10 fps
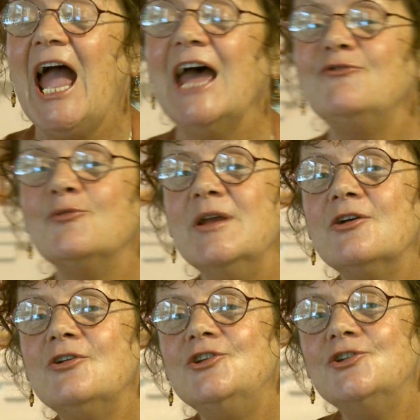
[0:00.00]
And
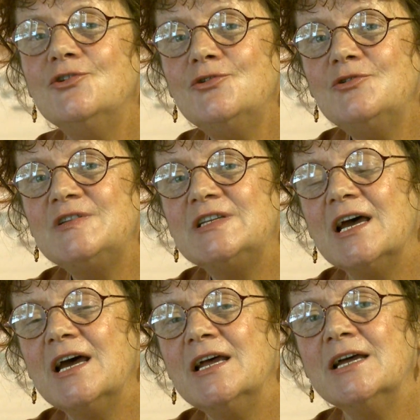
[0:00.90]
Vermeer used
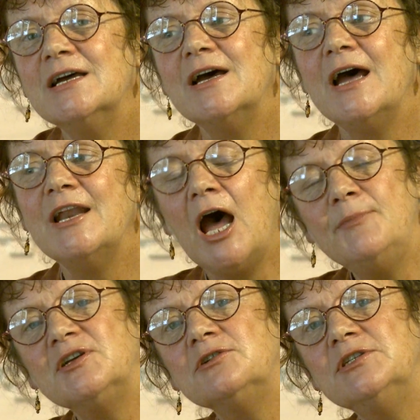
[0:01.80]
uh, an
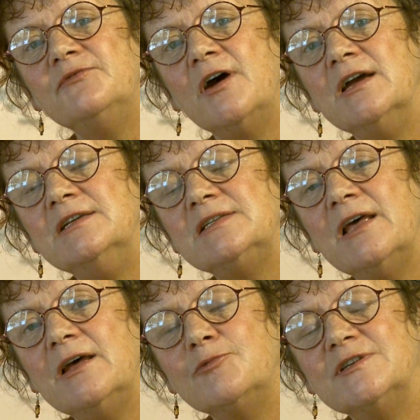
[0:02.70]
optical device
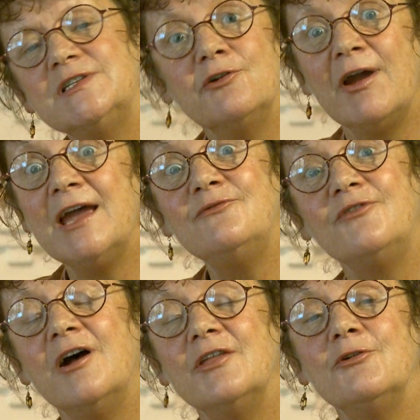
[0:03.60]
that was the
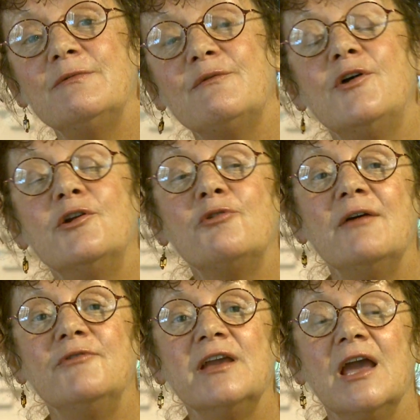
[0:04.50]
grandfather of the
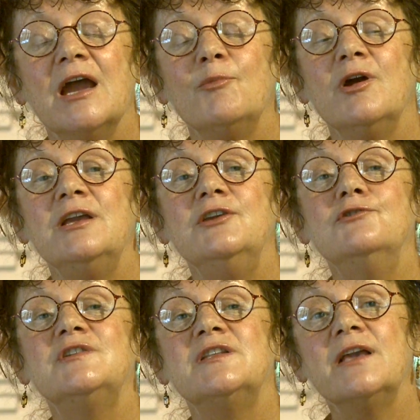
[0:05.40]
photographic camera. He
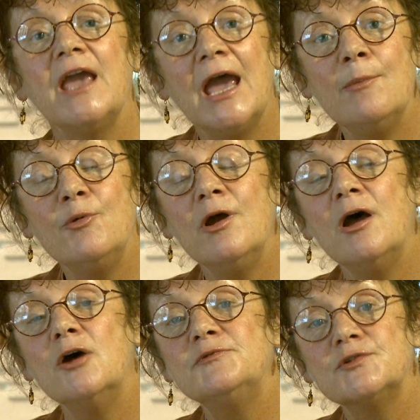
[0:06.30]
used the camera
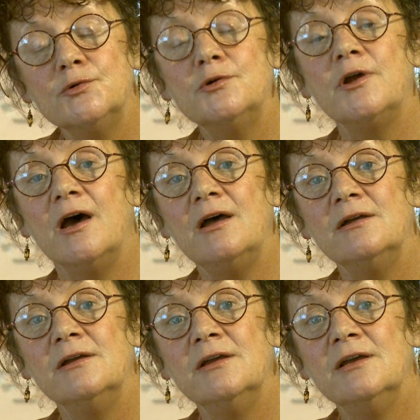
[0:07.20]
obscura,
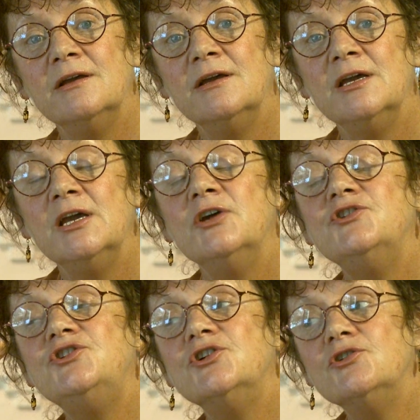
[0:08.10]

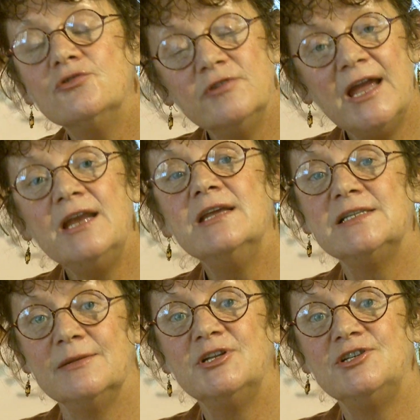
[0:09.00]
to create
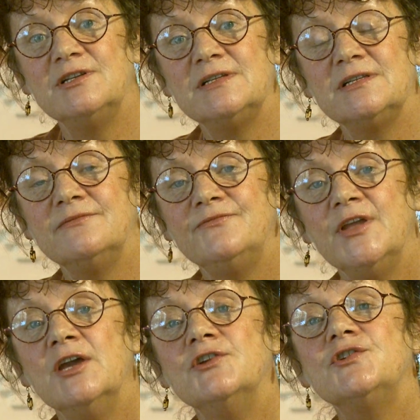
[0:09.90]
his images.
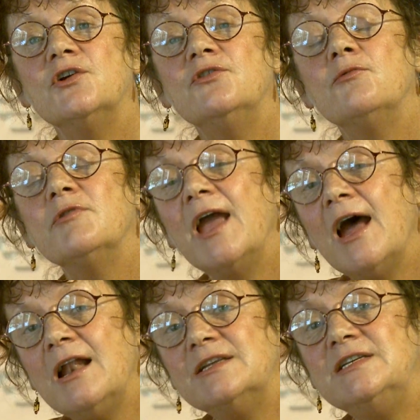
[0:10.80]
So the
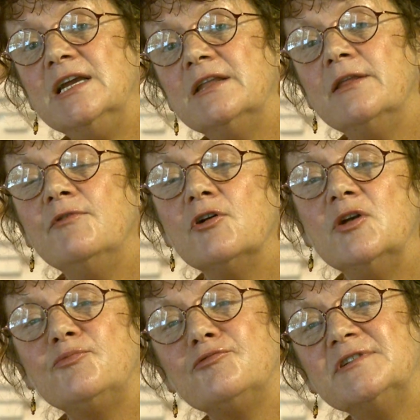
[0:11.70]
reality and the very
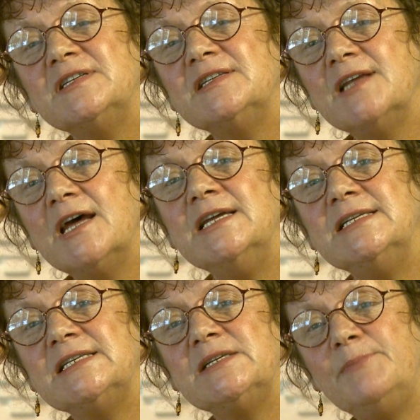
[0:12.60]
precise
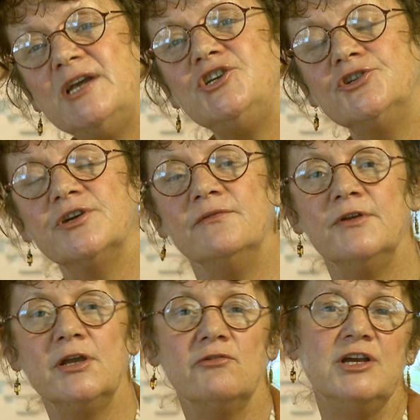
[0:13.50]
spatial
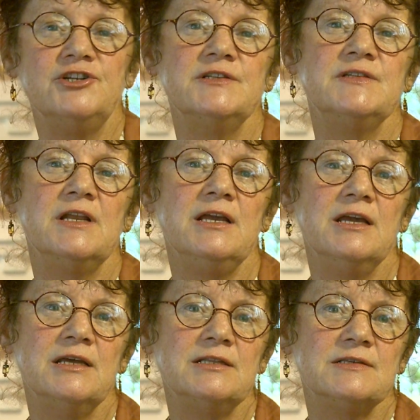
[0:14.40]
configurations that he
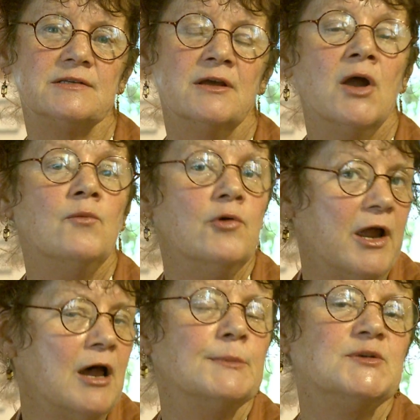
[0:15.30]
gets were
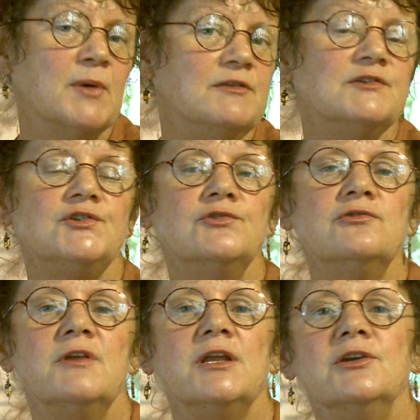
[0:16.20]
helped by this
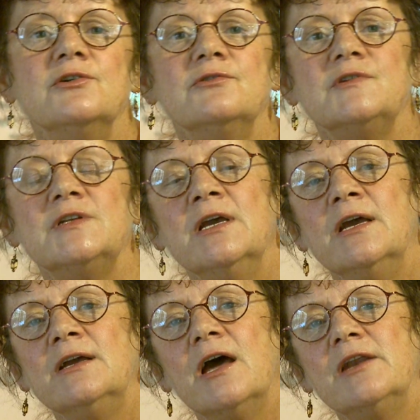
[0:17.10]
tool that he used.
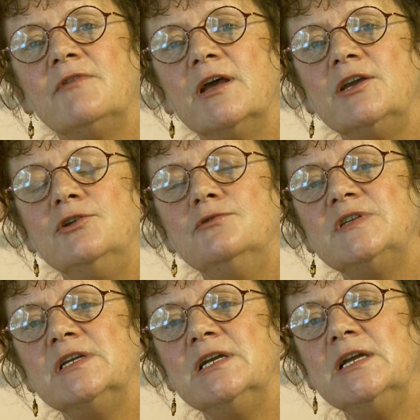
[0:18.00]
Kind of like
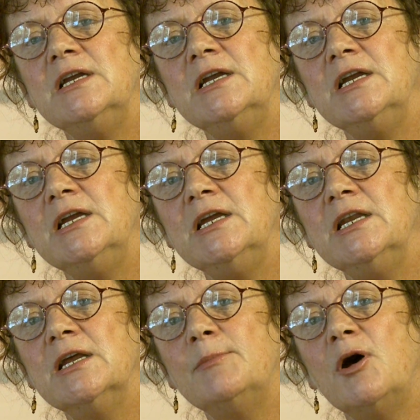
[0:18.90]

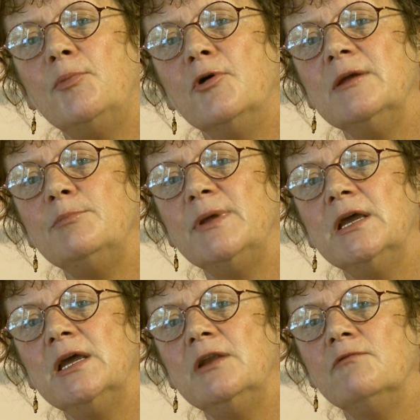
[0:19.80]
using a ballpoint
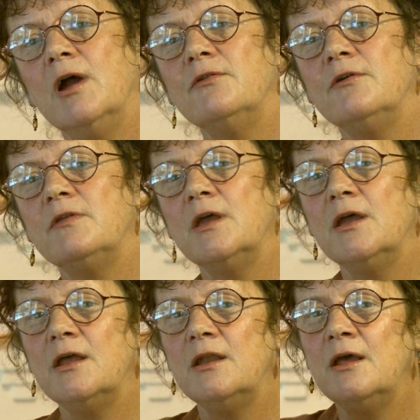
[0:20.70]
pen rather
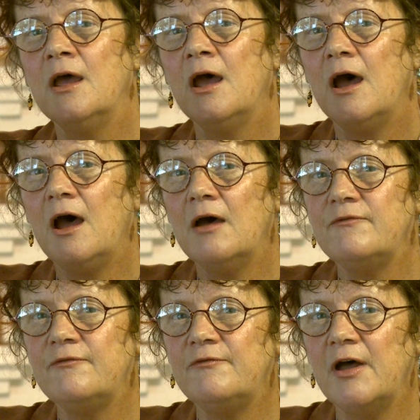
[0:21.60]
than a
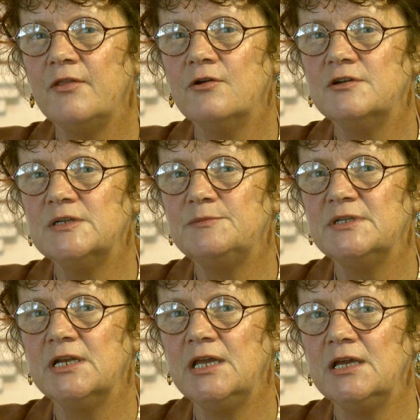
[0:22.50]
feather dipped
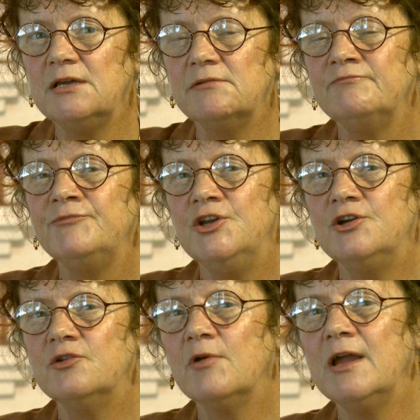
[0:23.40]
in ink. You
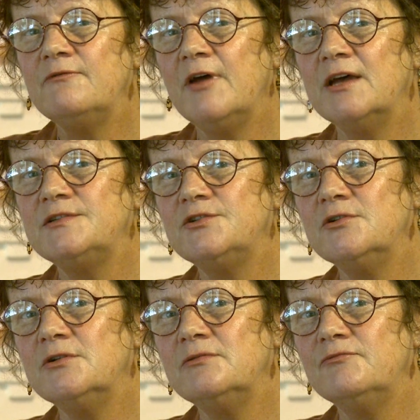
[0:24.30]
can write
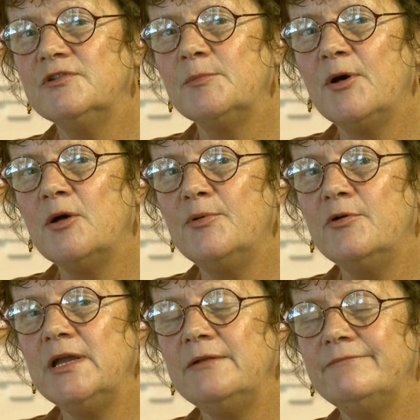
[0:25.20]
faster with the
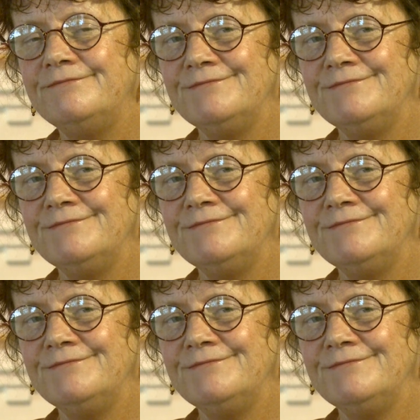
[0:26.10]
ballpoint.